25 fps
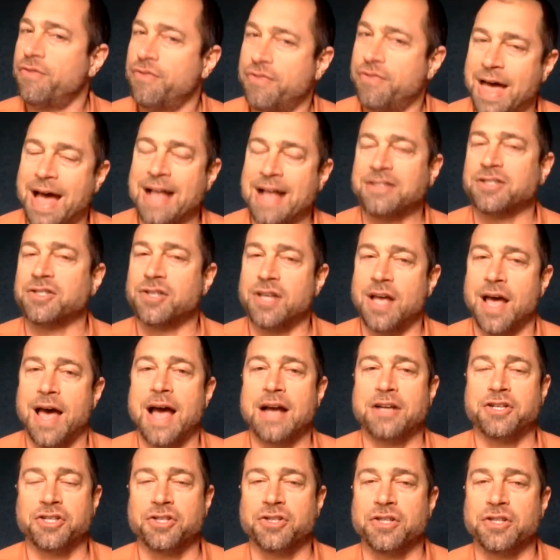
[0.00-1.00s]
That's
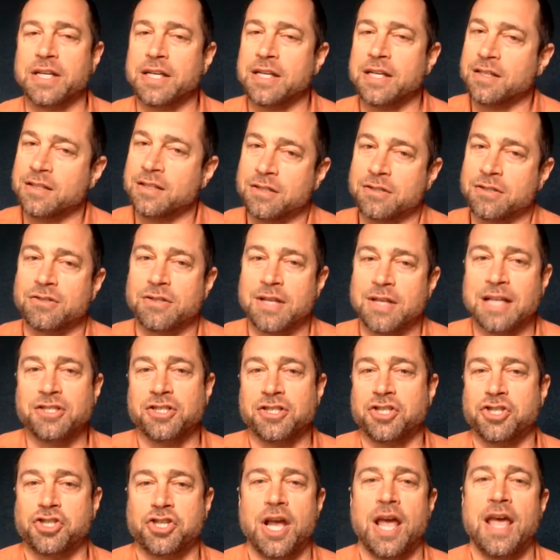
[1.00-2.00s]

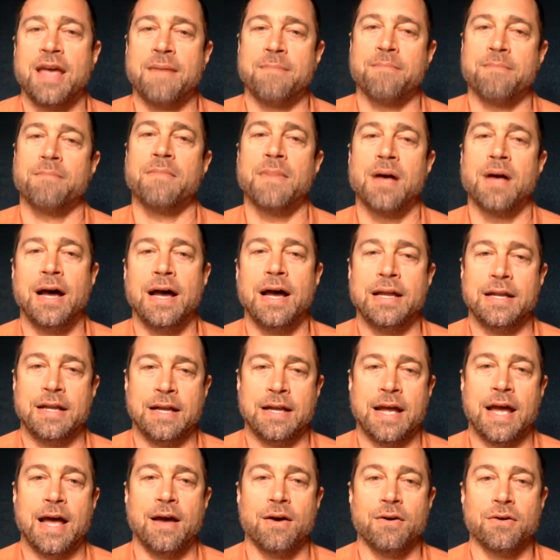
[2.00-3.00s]
shame
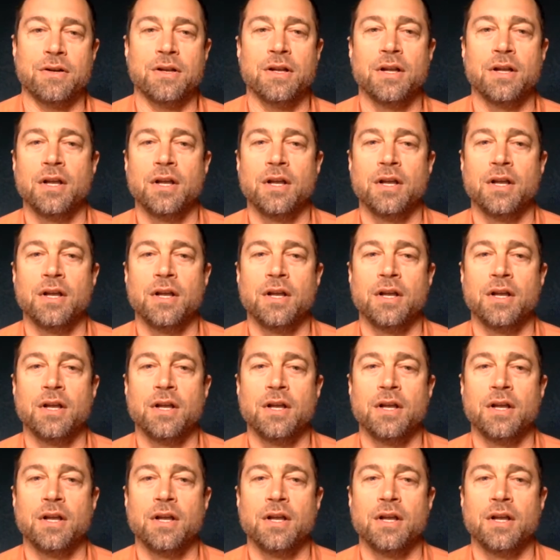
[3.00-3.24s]
hiding out,